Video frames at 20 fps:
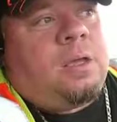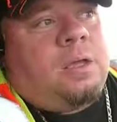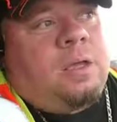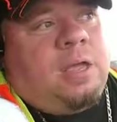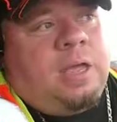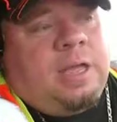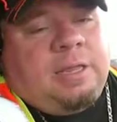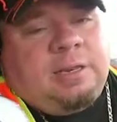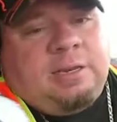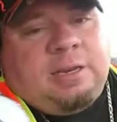
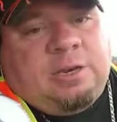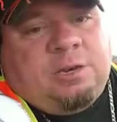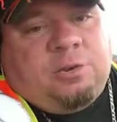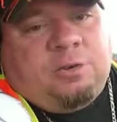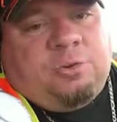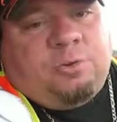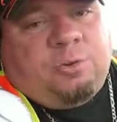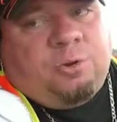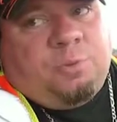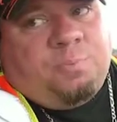and
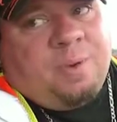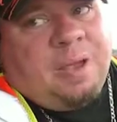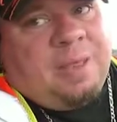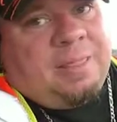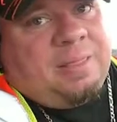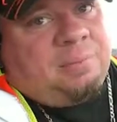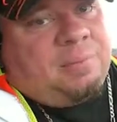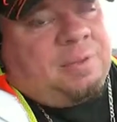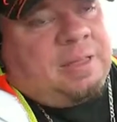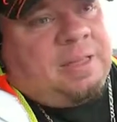then you buy
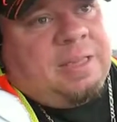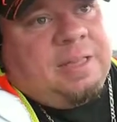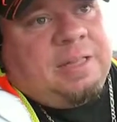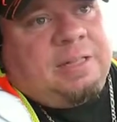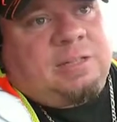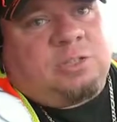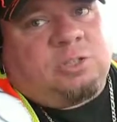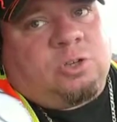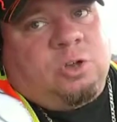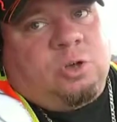them
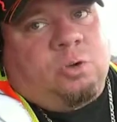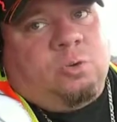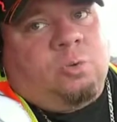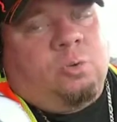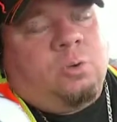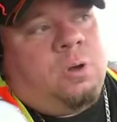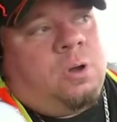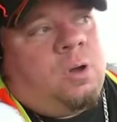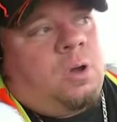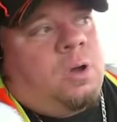kits.
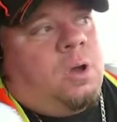So